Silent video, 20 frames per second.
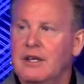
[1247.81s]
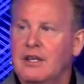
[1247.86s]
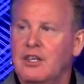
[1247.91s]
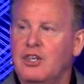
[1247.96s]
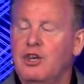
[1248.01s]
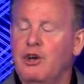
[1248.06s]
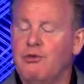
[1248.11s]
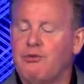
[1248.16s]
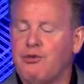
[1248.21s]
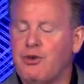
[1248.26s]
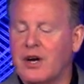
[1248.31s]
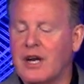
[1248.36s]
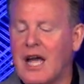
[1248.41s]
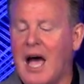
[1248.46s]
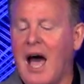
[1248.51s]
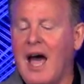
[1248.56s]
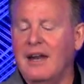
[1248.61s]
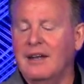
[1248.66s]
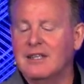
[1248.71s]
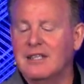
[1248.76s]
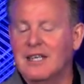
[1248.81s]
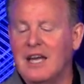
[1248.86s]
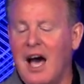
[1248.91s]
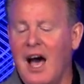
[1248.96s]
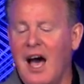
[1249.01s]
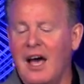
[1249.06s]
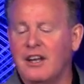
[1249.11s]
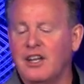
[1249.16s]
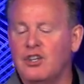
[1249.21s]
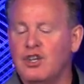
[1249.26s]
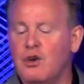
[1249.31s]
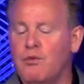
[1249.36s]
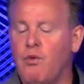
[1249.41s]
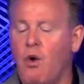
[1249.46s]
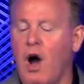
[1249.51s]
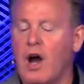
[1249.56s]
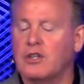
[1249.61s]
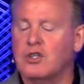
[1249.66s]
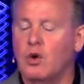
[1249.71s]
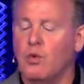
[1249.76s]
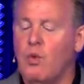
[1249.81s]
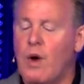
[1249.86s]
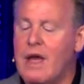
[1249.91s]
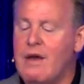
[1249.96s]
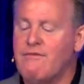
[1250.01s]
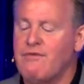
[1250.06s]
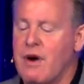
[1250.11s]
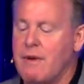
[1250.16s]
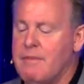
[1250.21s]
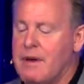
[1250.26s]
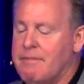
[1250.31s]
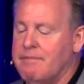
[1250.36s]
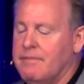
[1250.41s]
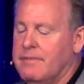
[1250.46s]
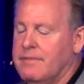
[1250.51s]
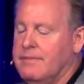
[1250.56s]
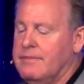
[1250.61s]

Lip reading: you've forgotten God and you've walked away from him.